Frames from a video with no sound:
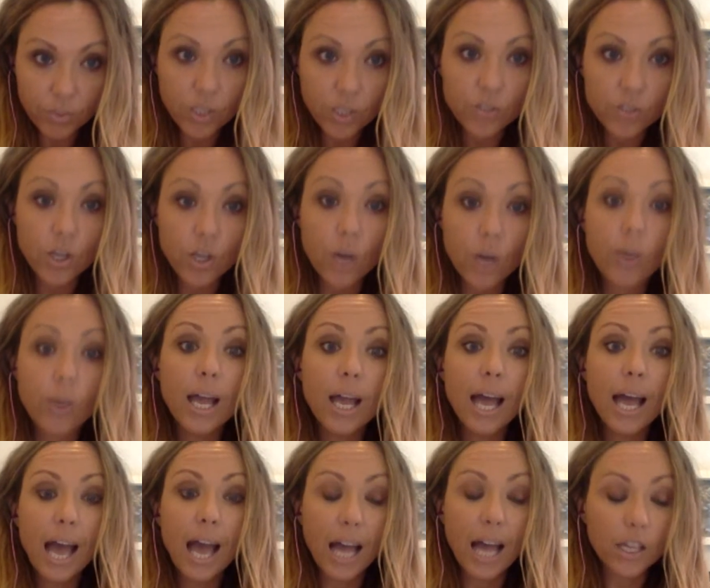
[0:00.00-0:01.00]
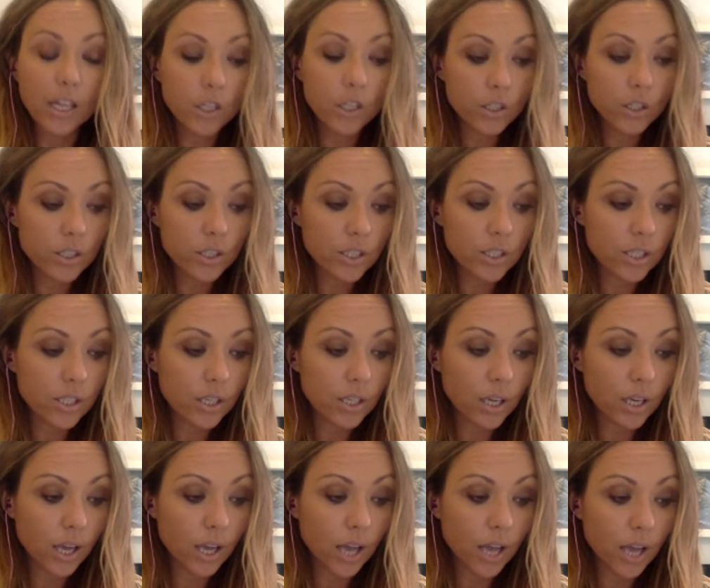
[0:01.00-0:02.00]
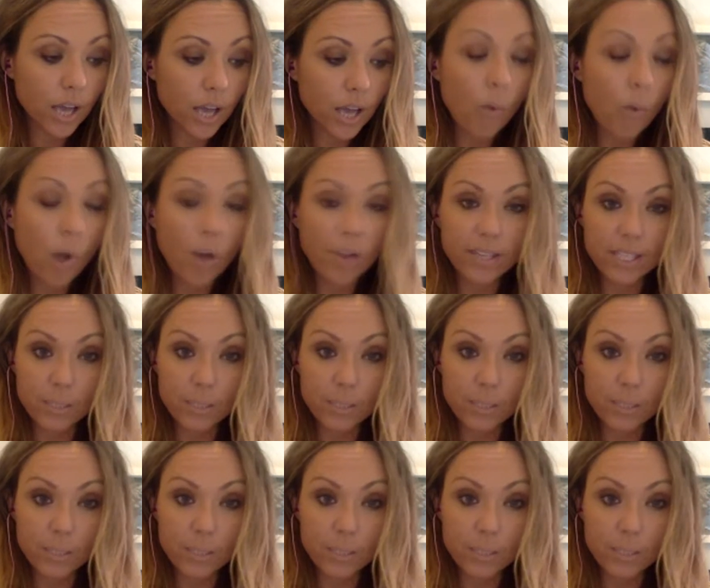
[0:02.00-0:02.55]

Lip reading: So I looked at what